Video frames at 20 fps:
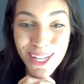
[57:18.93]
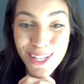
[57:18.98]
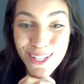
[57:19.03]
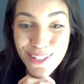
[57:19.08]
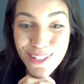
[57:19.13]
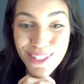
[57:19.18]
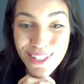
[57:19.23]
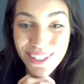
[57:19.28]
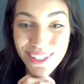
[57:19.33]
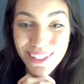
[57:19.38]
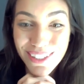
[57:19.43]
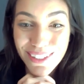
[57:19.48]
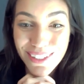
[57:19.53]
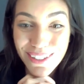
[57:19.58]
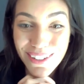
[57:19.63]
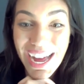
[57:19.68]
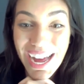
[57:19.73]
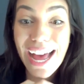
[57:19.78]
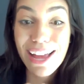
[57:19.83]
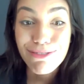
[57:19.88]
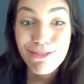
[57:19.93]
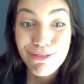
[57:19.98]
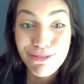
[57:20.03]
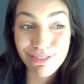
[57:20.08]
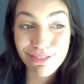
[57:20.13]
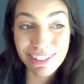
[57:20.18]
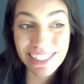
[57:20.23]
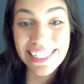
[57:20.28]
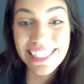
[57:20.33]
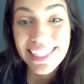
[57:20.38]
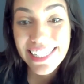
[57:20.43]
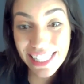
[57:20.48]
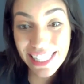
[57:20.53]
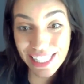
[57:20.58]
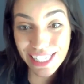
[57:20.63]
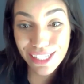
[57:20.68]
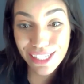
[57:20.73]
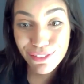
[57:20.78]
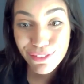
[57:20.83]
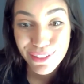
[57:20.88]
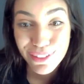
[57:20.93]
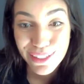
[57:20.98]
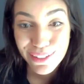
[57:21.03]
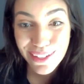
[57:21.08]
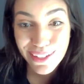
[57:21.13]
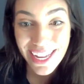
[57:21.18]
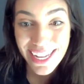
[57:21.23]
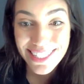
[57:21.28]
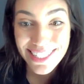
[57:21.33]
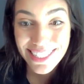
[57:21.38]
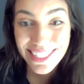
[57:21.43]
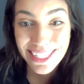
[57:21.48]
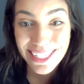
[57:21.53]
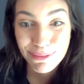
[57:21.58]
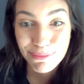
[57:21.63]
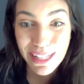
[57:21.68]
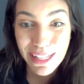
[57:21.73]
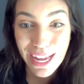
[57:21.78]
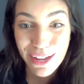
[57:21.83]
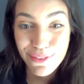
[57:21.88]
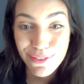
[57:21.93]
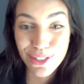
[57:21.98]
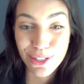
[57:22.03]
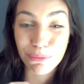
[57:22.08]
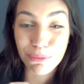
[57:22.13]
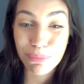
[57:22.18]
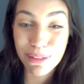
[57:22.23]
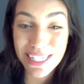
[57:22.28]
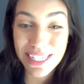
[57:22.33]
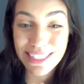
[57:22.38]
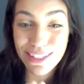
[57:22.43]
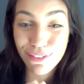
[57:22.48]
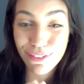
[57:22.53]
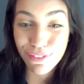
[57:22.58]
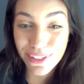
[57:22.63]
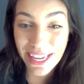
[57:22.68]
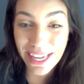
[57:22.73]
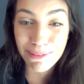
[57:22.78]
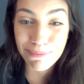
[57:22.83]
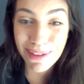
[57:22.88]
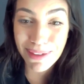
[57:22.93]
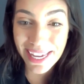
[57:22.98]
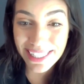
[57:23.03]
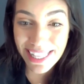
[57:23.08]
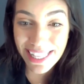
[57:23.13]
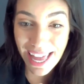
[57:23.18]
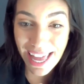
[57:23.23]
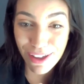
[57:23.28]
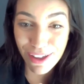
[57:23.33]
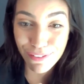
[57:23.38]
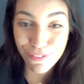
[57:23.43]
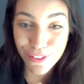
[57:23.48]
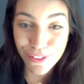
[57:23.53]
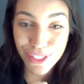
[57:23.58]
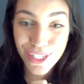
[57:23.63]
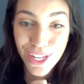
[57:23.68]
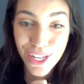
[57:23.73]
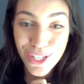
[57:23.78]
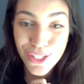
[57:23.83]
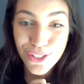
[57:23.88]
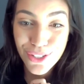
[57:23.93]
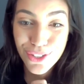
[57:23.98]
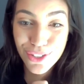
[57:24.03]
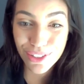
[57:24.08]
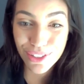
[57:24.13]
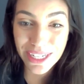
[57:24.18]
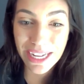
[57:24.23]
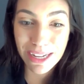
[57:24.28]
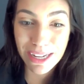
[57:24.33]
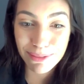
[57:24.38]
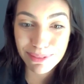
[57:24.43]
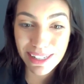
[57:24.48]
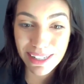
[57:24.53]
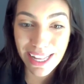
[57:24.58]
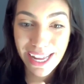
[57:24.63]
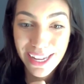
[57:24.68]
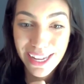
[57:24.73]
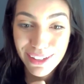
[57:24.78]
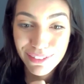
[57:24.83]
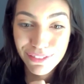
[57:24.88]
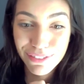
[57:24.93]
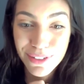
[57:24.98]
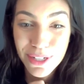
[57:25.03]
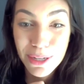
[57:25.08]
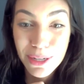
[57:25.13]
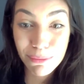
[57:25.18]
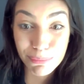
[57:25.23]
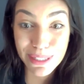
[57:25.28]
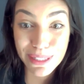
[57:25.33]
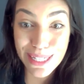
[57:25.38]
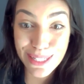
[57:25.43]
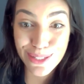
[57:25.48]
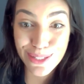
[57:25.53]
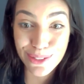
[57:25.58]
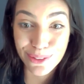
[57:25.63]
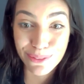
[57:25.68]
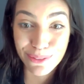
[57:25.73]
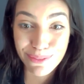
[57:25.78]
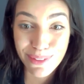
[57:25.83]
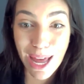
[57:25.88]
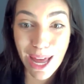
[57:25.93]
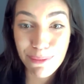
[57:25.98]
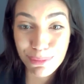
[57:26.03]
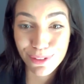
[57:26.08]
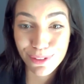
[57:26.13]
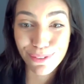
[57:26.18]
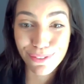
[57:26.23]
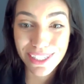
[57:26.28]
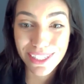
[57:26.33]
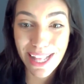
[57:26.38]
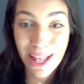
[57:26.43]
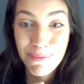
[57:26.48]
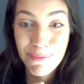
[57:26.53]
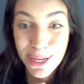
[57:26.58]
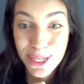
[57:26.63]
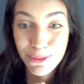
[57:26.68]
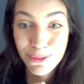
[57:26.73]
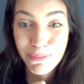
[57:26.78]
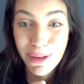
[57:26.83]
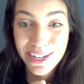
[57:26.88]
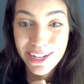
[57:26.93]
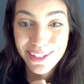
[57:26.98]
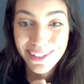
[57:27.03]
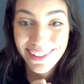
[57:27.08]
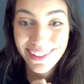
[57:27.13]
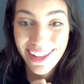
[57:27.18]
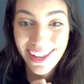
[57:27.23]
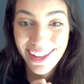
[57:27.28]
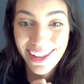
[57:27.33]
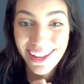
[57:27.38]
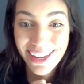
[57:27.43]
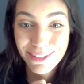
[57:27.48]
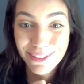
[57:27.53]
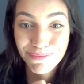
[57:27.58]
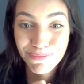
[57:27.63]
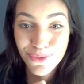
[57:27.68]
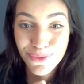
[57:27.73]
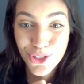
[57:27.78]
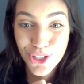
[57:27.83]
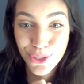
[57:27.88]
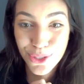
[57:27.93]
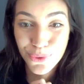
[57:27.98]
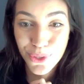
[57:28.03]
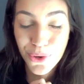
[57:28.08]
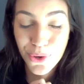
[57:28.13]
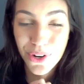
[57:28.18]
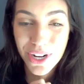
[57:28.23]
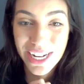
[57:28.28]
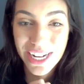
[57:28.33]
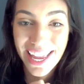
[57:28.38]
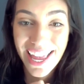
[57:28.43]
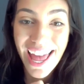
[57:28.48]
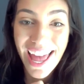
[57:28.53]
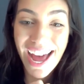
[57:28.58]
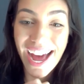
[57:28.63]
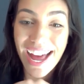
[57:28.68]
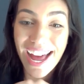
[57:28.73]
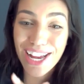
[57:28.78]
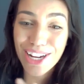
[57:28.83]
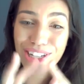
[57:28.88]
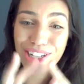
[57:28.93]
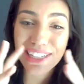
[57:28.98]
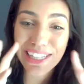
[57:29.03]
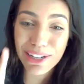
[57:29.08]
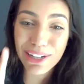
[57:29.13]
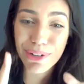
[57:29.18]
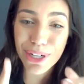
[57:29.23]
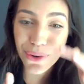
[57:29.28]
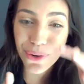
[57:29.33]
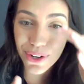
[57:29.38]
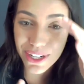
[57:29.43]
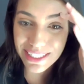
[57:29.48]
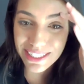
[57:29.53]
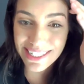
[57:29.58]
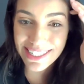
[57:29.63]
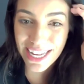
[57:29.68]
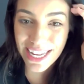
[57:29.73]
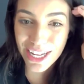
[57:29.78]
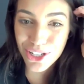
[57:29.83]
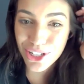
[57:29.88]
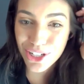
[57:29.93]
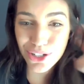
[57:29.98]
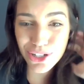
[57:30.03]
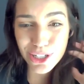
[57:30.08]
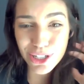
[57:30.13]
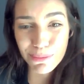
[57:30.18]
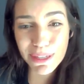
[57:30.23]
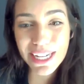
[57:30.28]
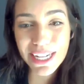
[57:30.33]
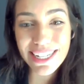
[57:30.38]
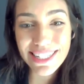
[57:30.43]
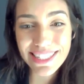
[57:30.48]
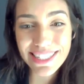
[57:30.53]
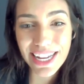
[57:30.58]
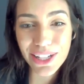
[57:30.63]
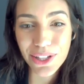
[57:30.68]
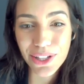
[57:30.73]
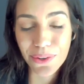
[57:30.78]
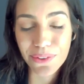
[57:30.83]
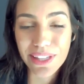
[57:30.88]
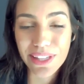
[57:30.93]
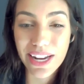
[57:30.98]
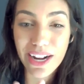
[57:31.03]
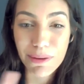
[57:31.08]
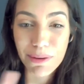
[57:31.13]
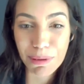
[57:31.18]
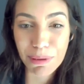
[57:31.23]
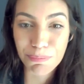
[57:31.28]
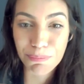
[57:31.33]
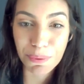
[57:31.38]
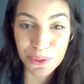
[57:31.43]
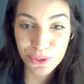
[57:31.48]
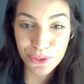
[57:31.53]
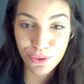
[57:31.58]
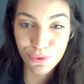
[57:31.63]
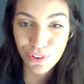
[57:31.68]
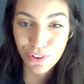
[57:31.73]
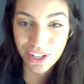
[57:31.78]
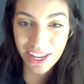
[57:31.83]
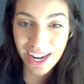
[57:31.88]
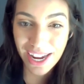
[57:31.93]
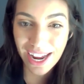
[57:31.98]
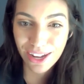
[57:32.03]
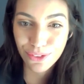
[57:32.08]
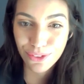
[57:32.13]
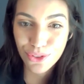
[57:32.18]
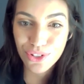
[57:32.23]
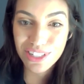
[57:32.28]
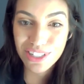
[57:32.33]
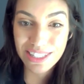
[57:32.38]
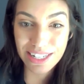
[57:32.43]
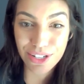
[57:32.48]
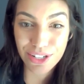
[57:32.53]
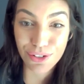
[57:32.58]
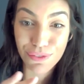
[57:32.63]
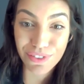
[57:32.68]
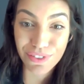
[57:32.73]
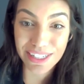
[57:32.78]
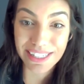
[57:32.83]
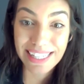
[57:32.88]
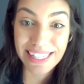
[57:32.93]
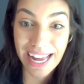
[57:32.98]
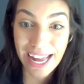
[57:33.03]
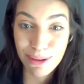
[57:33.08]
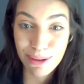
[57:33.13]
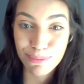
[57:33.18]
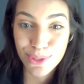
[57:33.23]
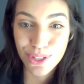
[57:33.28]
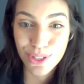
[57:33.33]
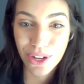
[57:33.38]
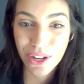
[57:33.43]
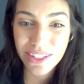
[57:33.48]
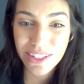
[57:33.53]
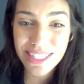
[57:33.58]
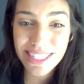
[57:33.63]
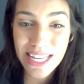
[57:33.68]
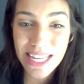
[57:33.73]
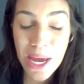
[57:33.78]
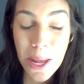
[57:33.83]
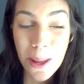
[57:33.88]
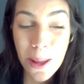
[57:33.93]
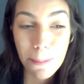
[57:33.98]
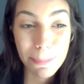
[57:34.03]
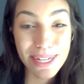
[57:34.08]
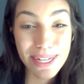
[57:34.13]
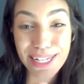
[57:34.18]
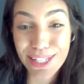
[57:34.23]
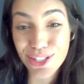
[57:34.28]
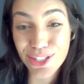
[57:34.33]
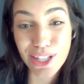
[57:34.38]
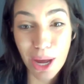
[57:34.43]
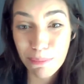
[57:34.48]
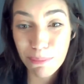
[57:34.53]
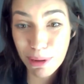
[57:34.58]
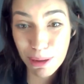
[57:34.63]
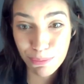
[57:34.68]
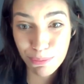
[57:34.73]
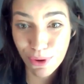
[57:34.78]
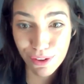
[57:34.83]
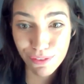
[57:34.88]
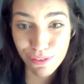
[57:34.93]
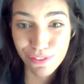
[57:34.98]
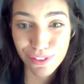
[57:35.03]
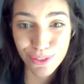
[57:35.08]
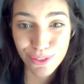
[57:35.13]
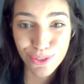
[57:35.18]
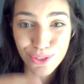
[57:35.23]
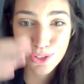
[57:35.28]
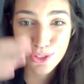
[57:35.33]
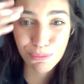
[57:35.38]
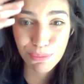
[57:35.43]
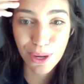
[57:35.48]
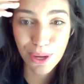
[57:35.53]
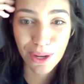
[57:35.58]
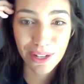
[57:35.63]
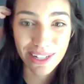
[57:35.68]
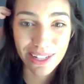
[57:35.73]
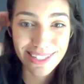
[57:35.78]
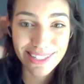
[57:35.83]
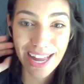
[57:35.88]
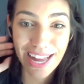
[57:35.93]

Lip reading: So I really love when you guys come live. So please, if you can make the effort to come live, please do. I prefer that much better than just recording. I actually record the session just because I know there are people in different countries and different time zones, but it's not my preference, to be honest.